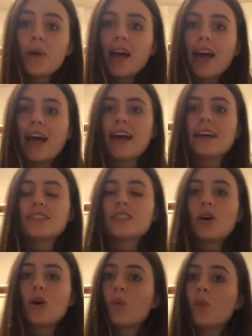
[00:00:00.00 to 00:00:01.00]
and
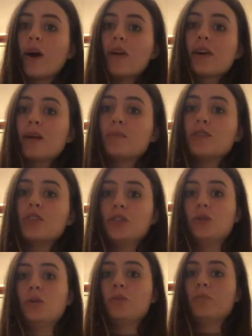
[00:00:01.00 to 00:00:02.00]
welcome
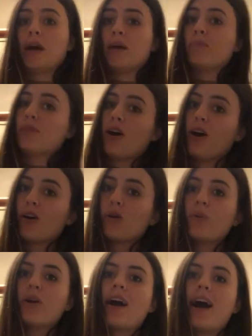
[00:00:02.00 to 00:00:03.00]
to my blog
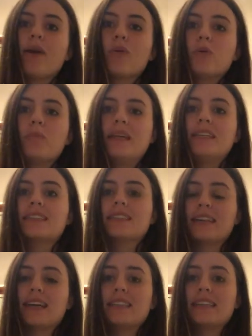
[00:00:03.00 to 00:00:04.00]
where I will be
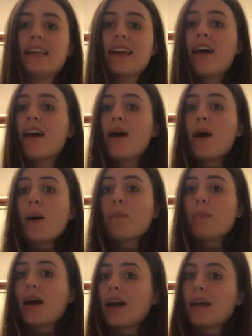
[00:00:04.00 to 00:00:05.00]
discussing
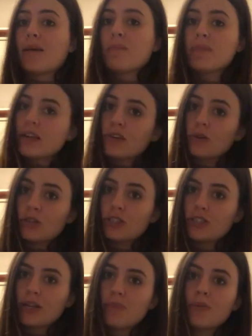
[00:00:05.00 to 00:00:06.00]
my
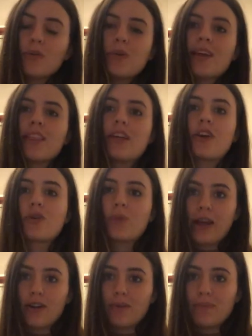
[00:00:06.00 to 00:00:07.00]
mentorship with
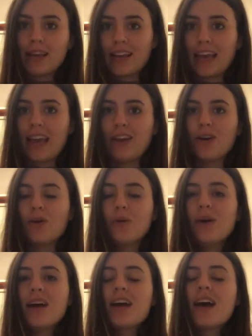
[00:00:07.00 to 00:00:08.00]
Greater
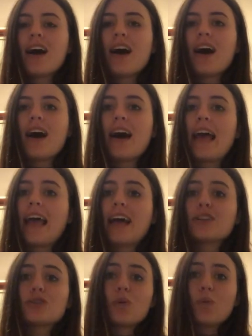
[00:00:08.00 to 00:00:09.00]
Mankato
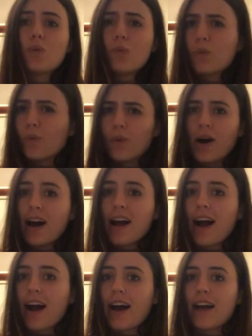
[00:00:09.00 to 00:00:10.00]
and what
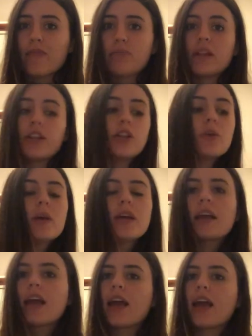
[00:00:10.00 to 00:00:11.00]
I've been
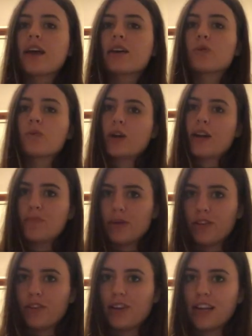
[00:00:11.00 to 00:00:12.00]
doing and what I've
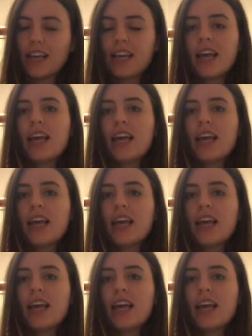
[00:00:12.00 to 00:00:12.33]
been learning.